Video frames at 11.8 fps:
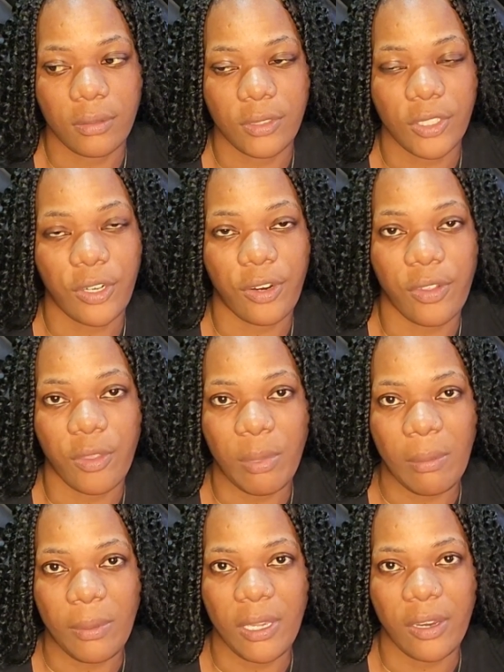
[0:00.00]
to curl the
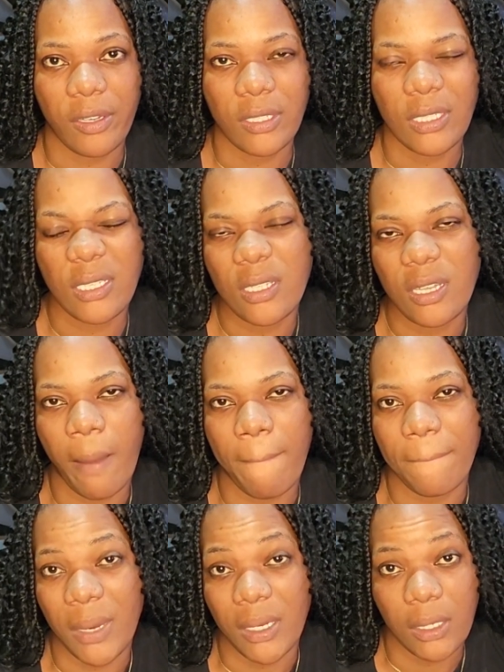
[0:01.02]
baby hair. This is not
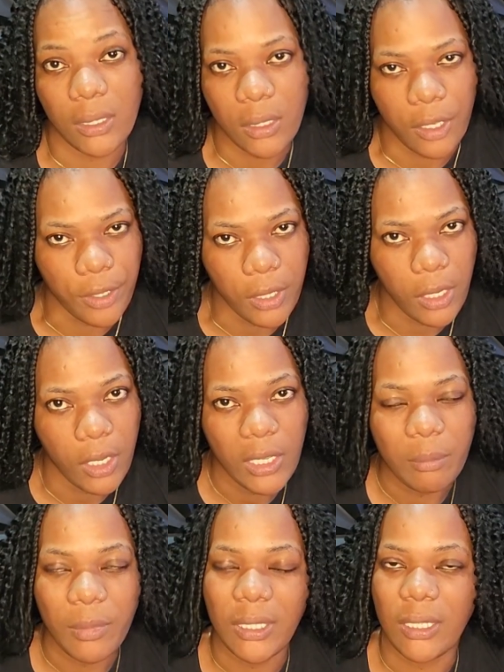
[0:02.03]
mandatory,
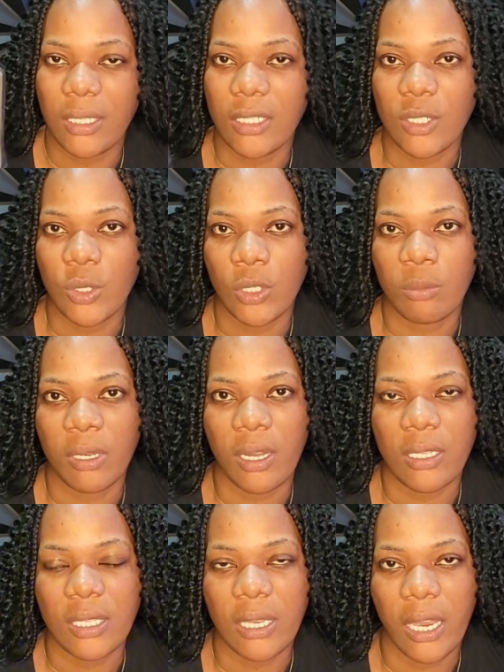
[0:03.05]
but it is good
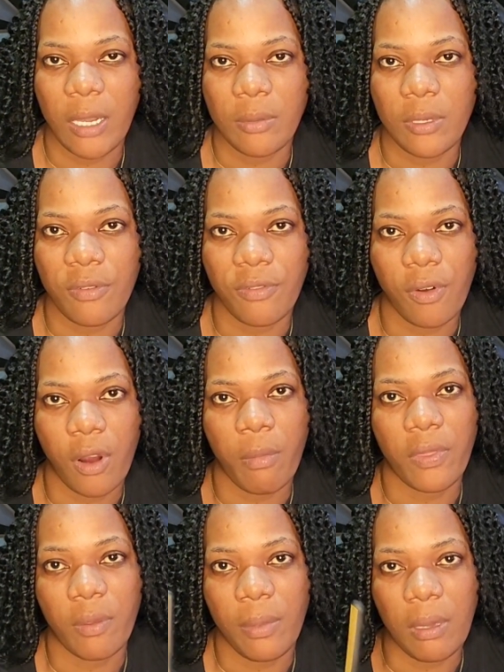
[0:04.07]
because it helps in forming
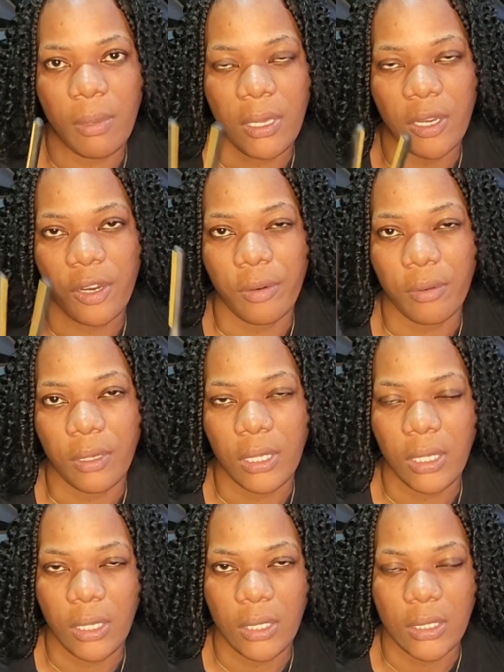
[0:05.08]
the baby hair
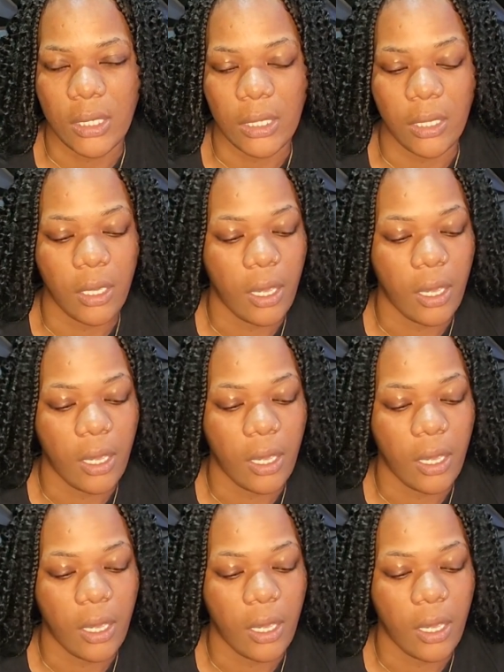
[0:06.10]
easily.